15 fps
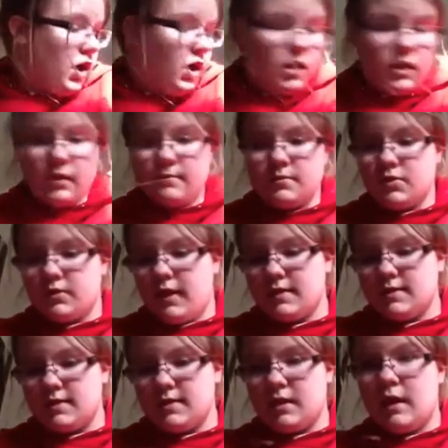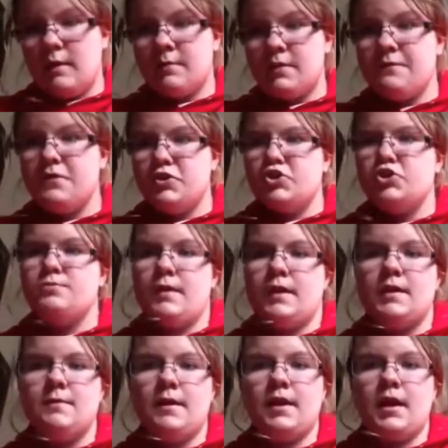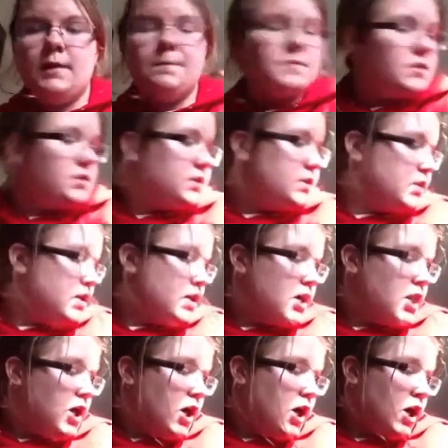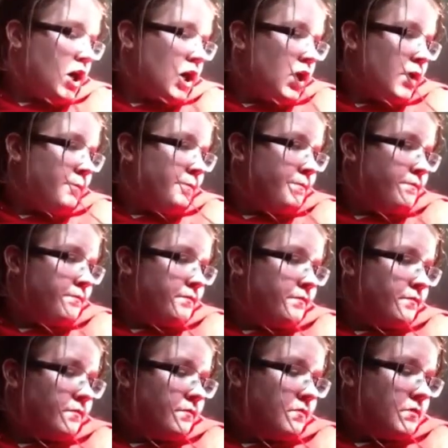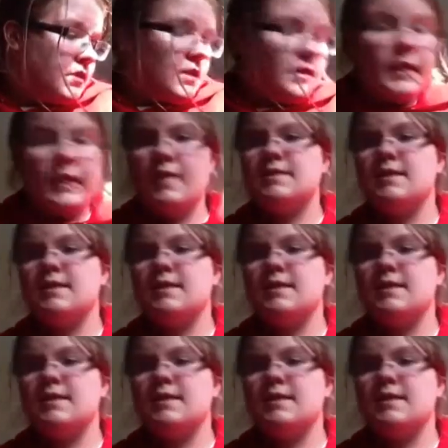So that's it. I'm going to finish making my cups. Like I